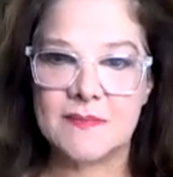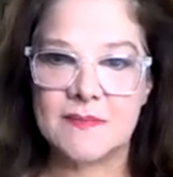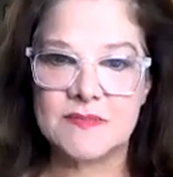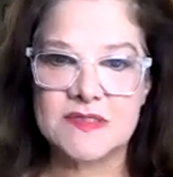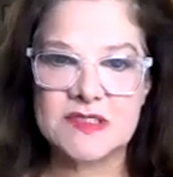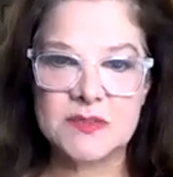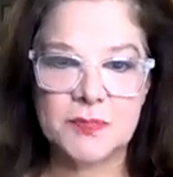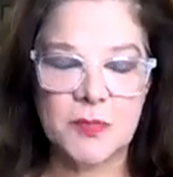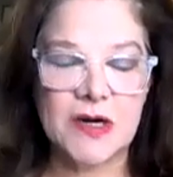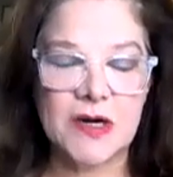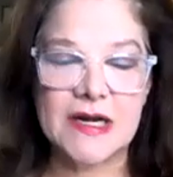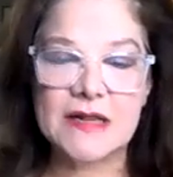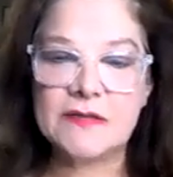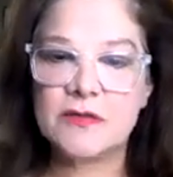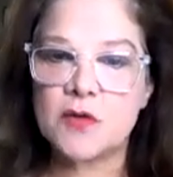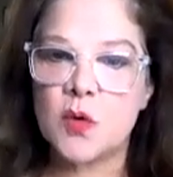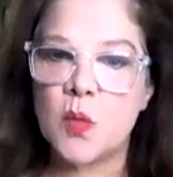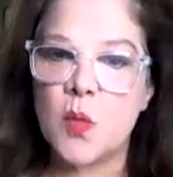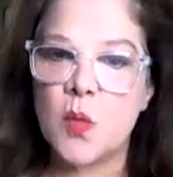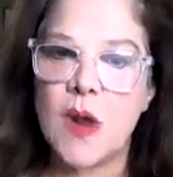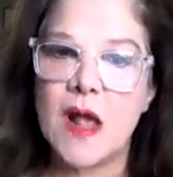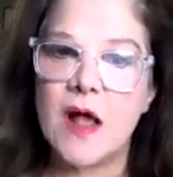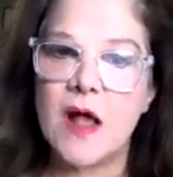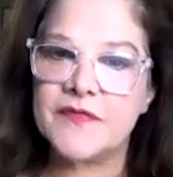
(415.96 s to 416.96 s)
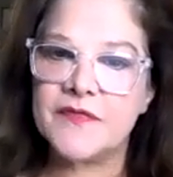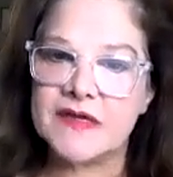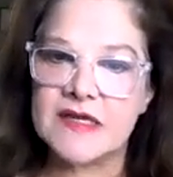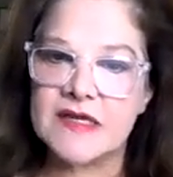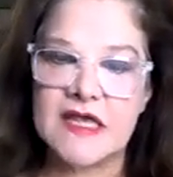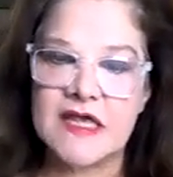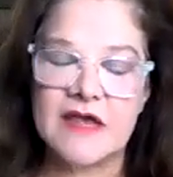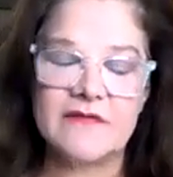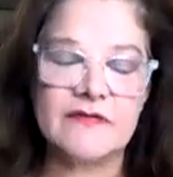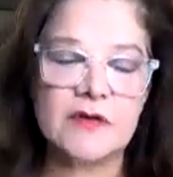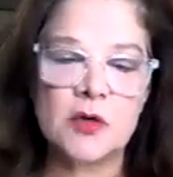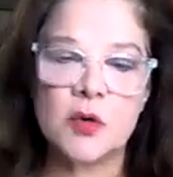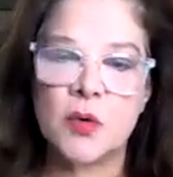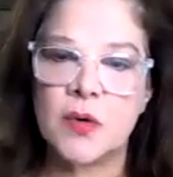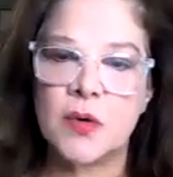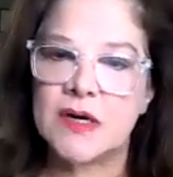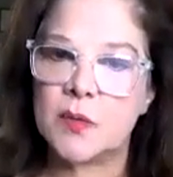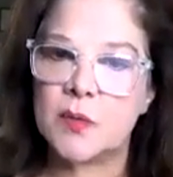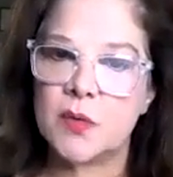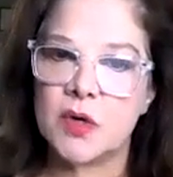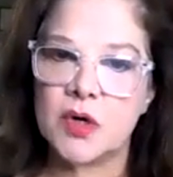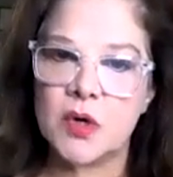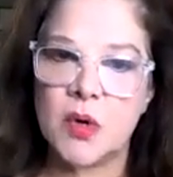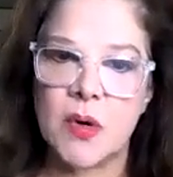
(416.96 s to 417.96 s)
spreading the wealth and giving
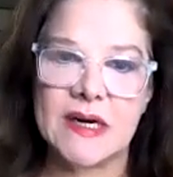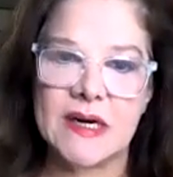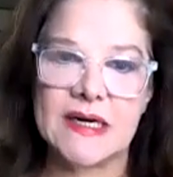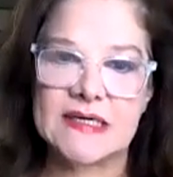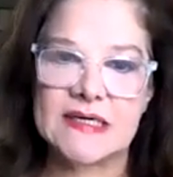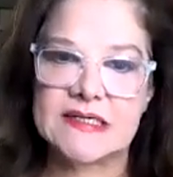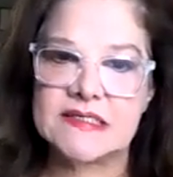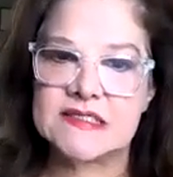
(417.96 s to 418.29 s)
credit where credit